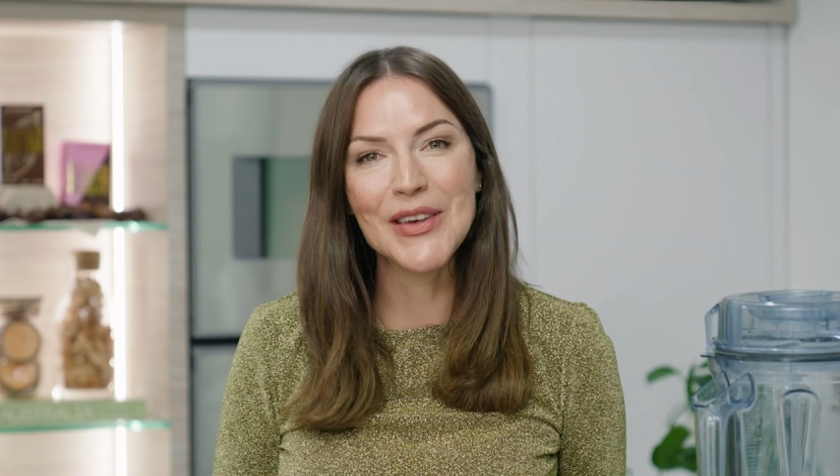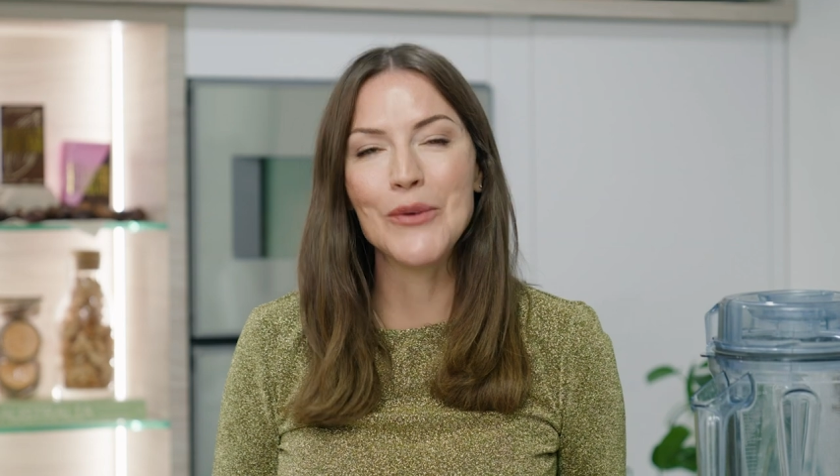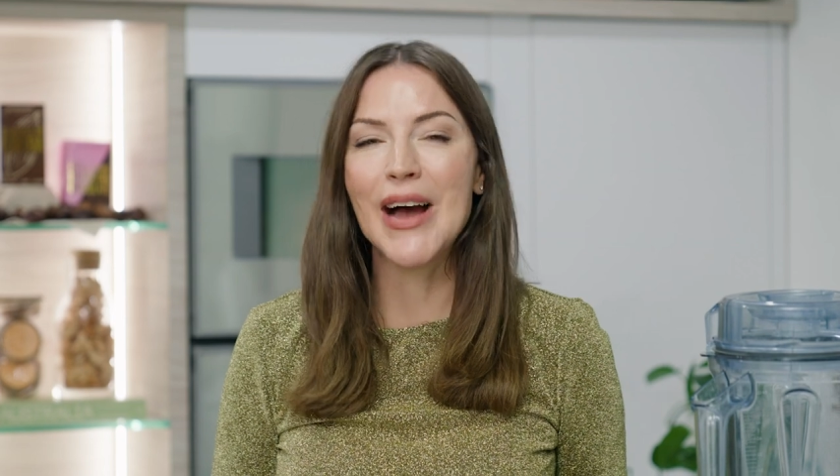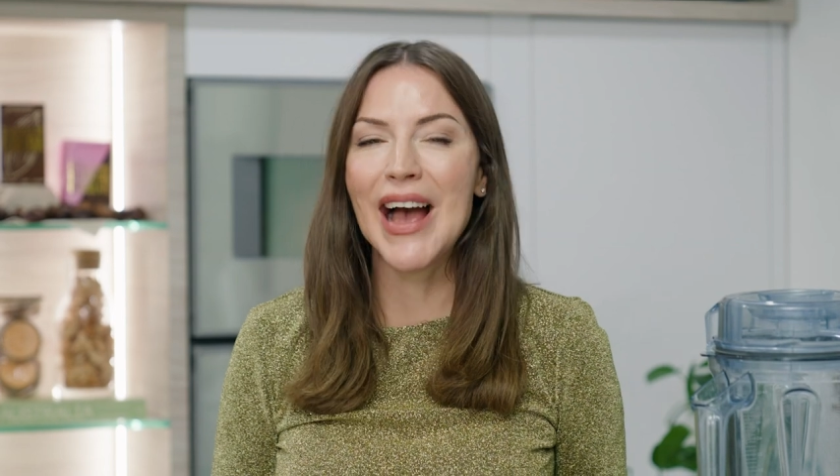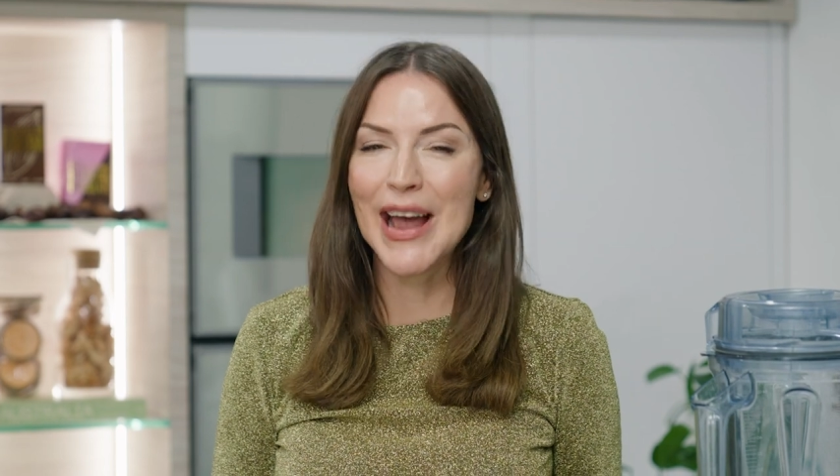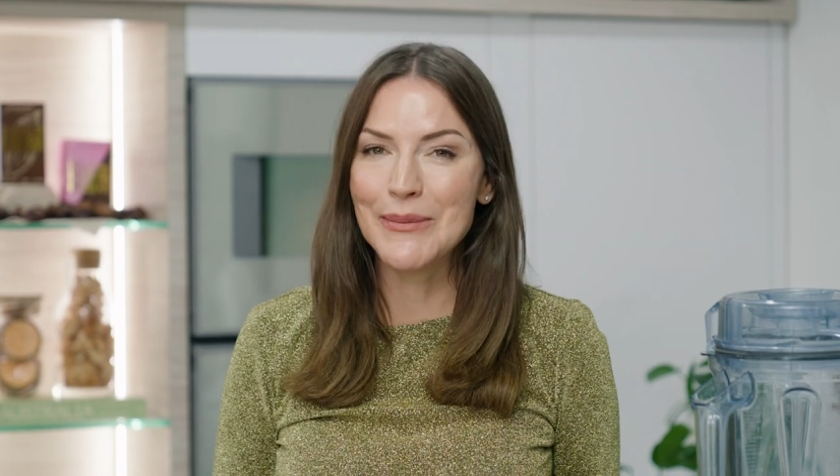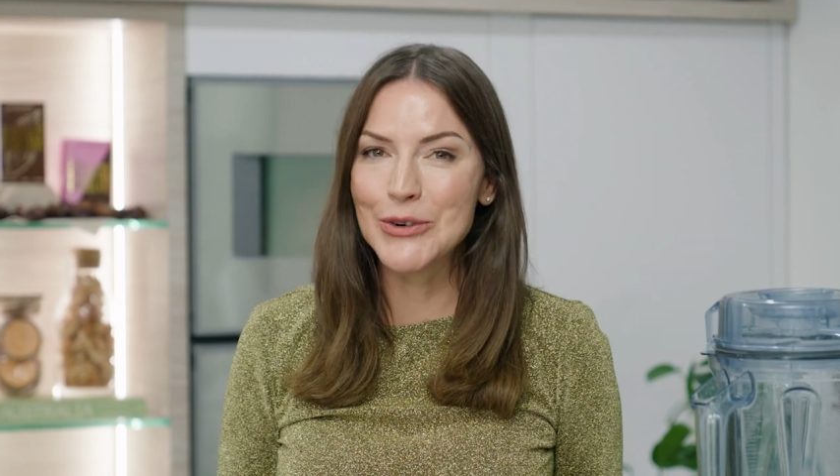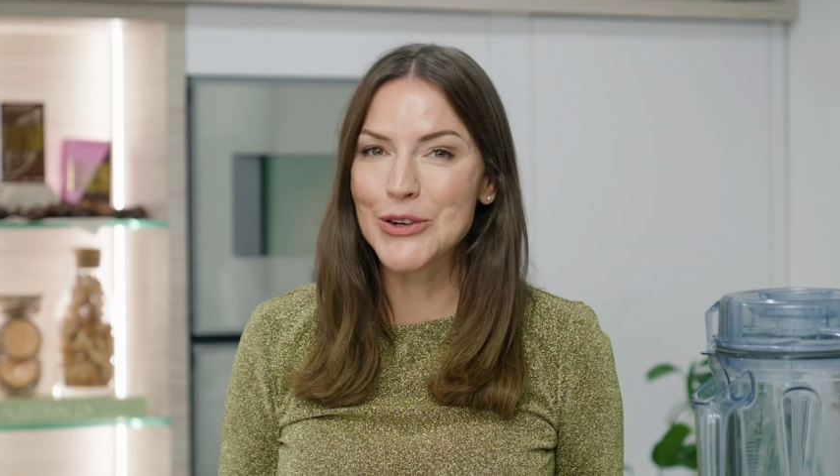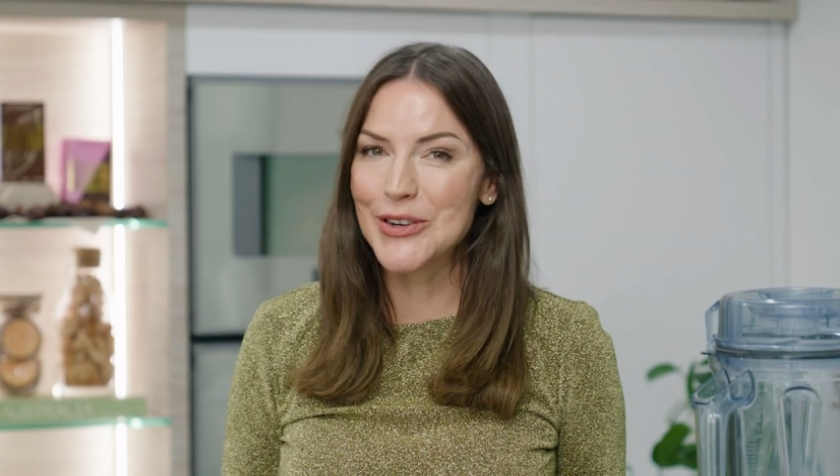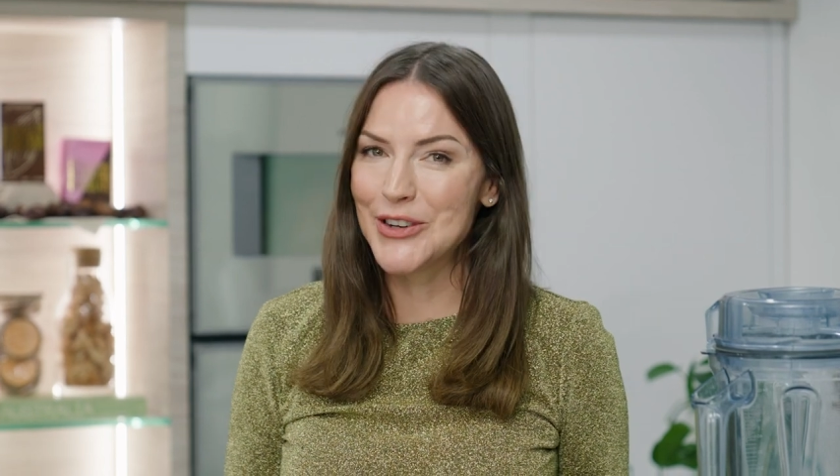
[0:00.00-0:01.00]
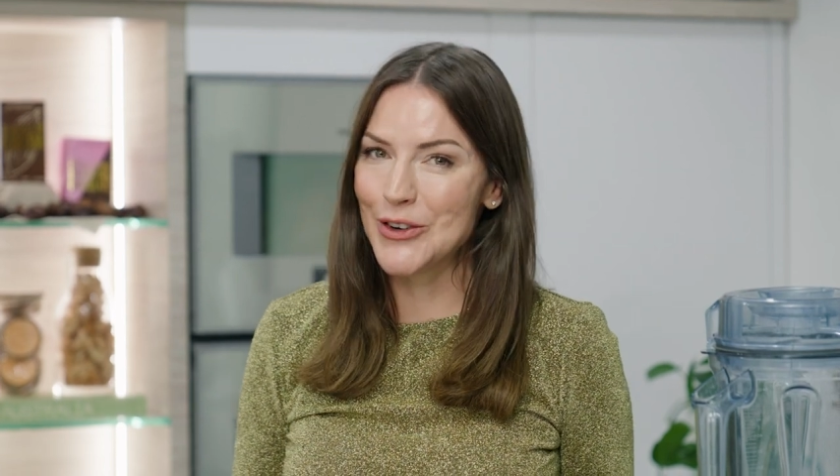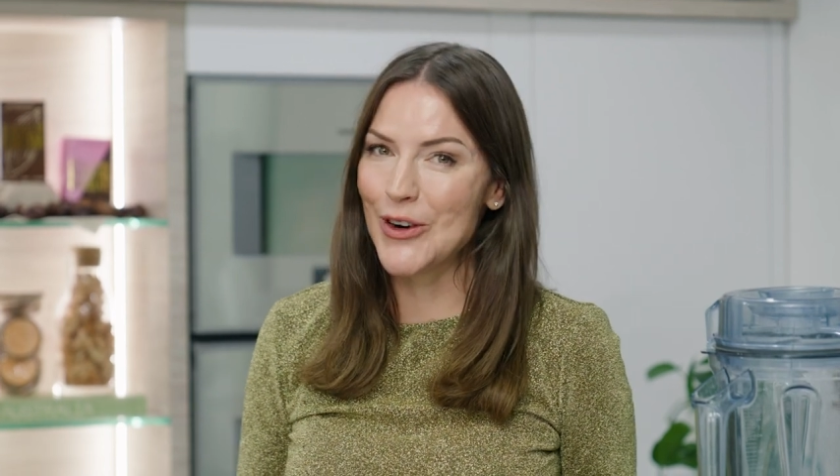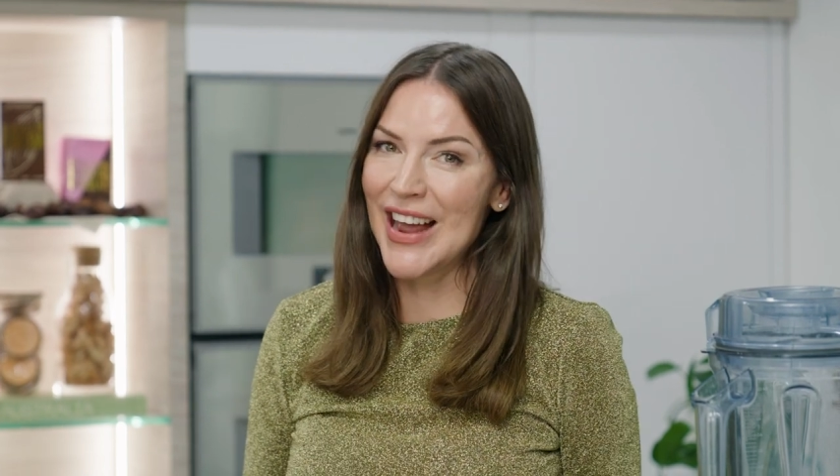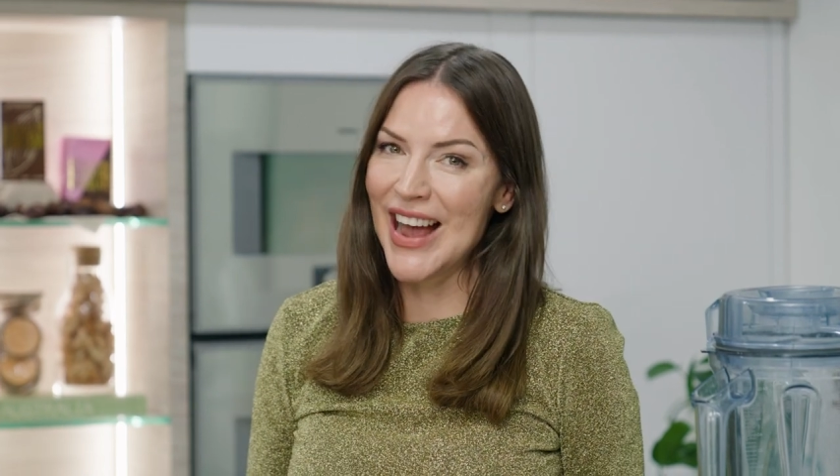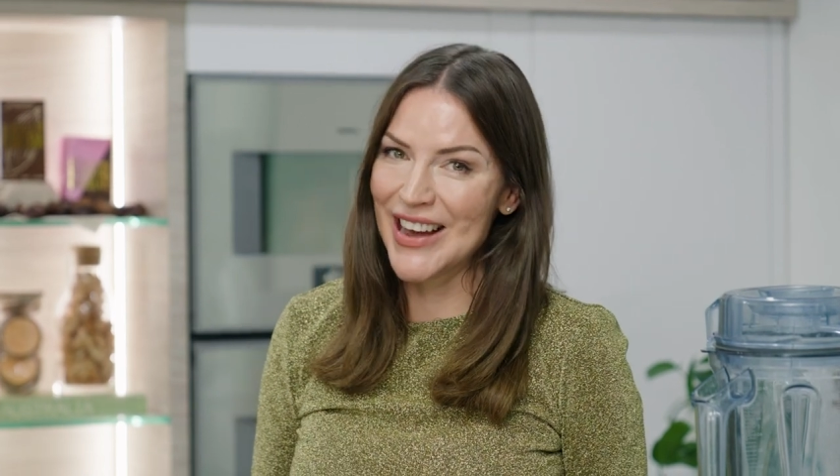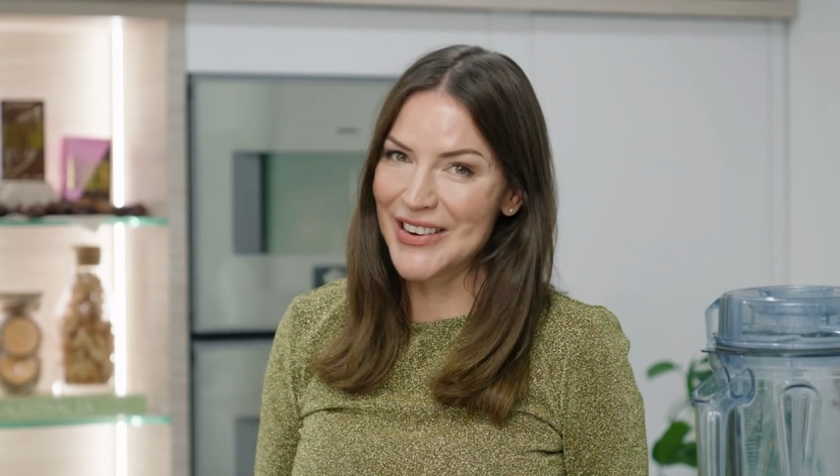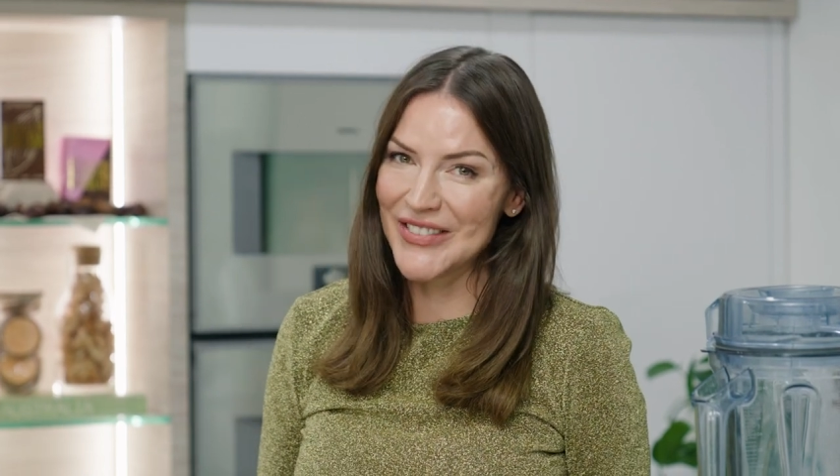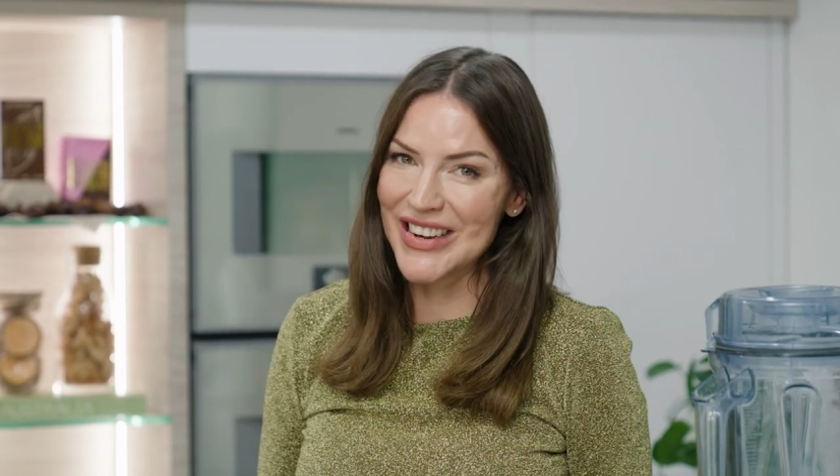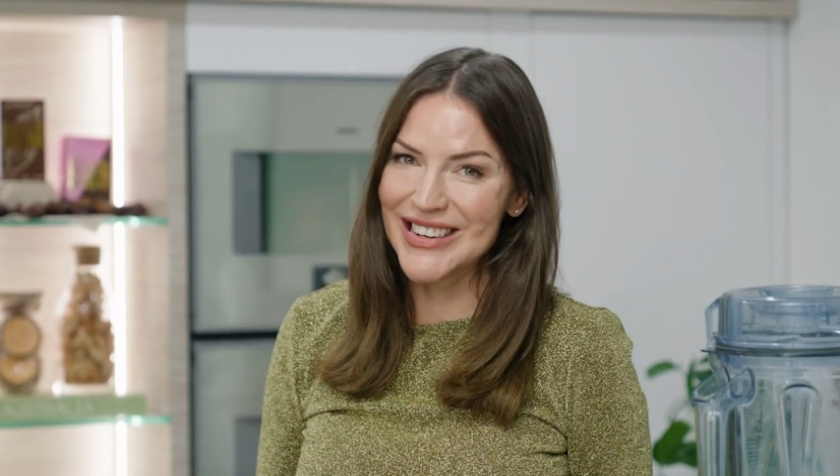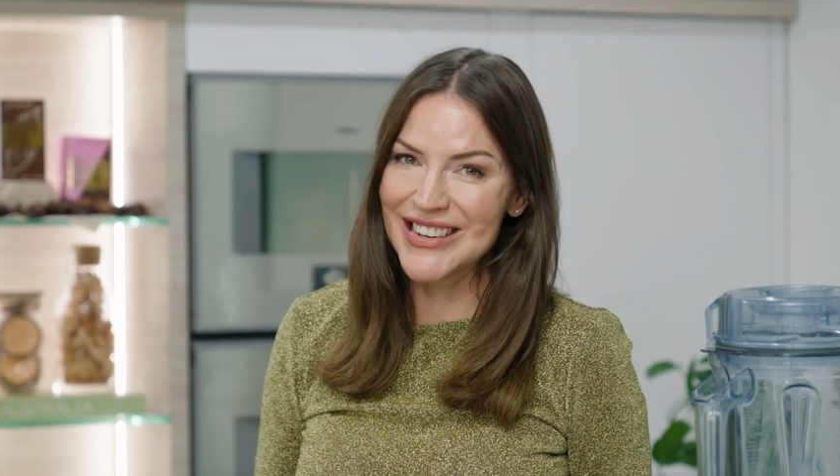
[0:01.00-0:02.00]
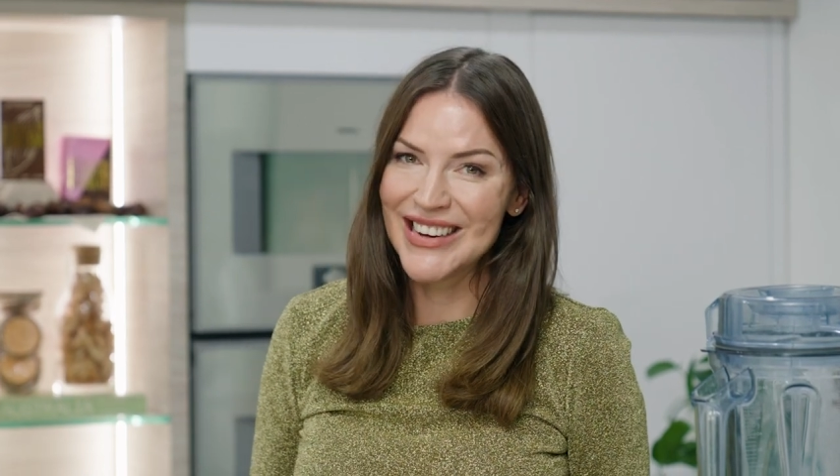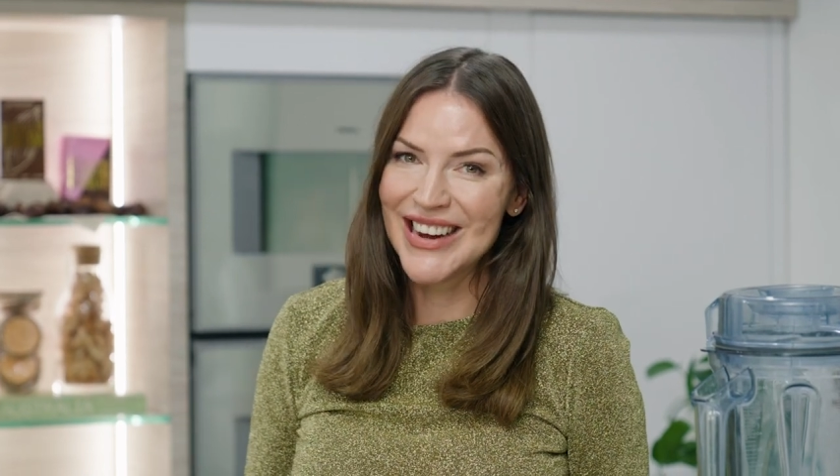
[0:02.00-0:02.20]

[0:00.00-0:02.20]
that we're able to enjoy out of it.